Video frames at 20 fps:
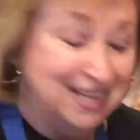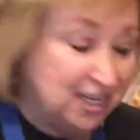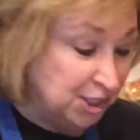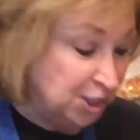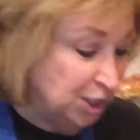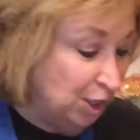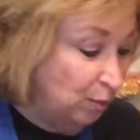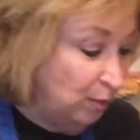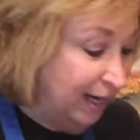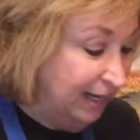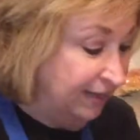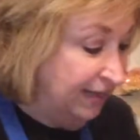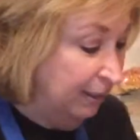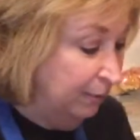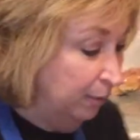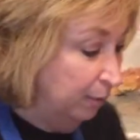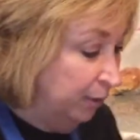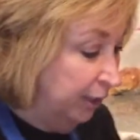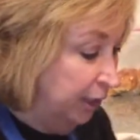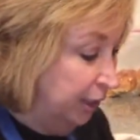So I think
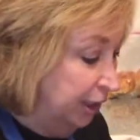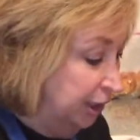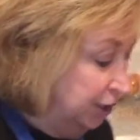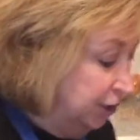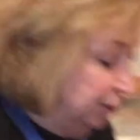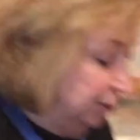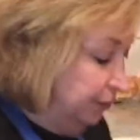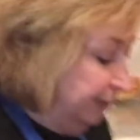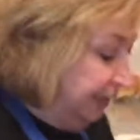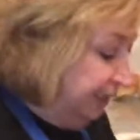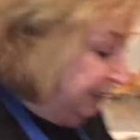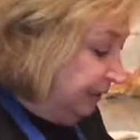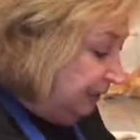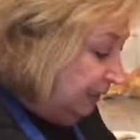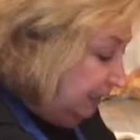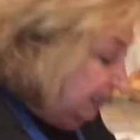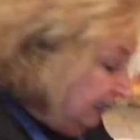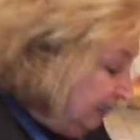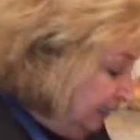what we're gonna do is,